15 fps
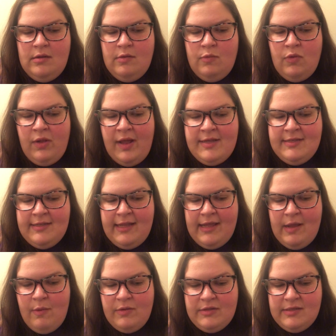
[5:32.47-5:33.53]
realizing
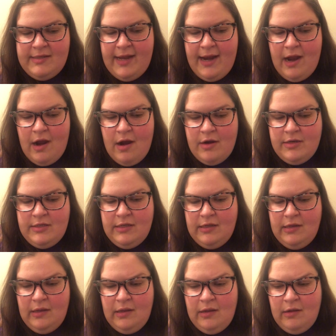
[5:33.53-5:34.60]
he wants to date her to
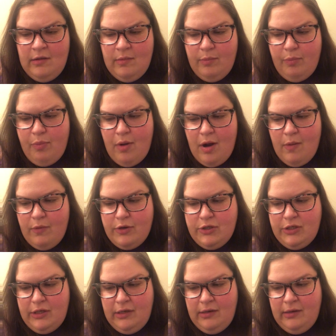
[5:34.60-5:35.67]
the part where
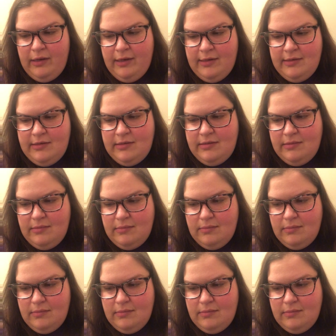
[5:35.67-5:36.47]
she gets